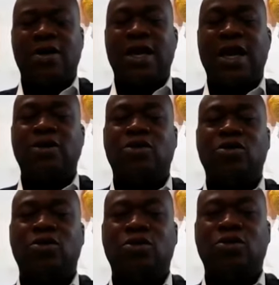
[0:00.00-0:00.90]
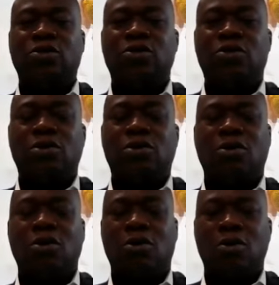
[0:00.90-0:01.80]
They are into
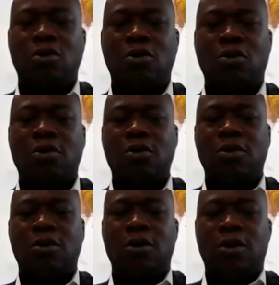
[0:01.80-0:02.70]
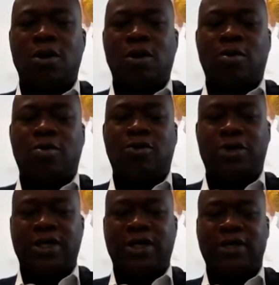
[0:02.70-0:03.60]
cocoa
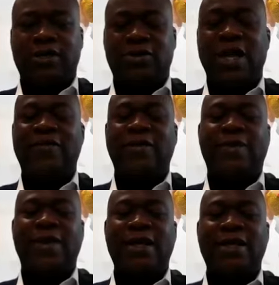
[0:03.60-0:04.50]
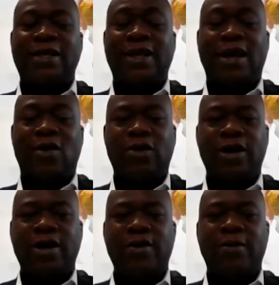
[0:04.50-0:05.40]
processing. So they have a plant in
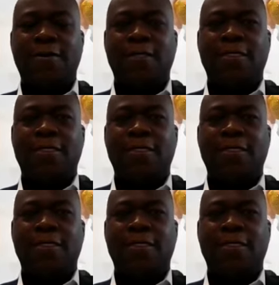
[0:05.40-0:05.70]
Akure.